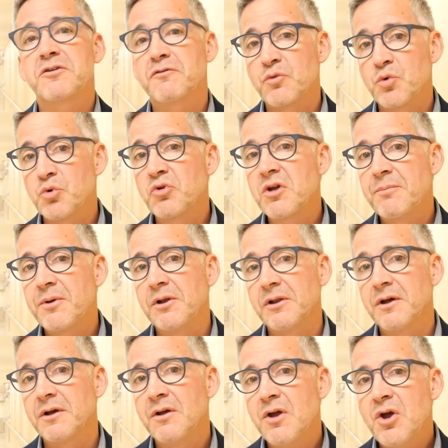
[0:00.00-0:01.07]
Varun
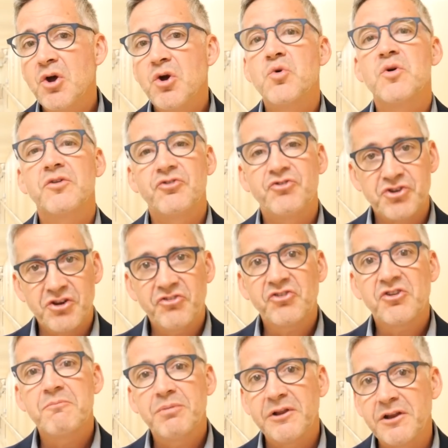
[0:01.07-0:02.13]
Kapila who has just
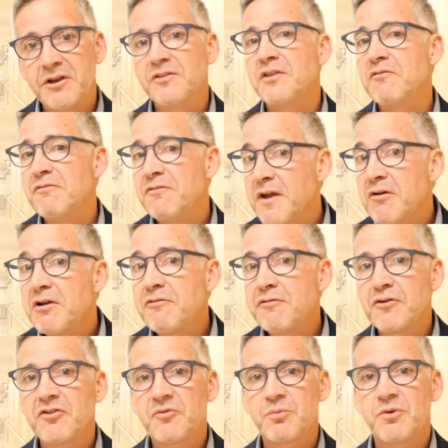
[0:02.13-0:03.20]
completed the very
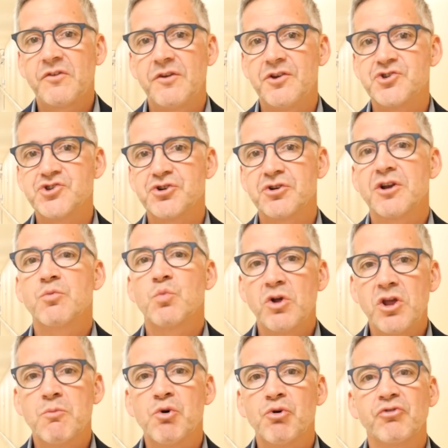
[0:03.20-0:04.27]
first procedure in
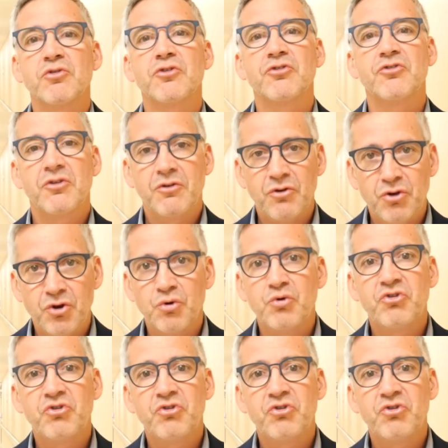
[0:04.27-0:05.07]
William Osler's new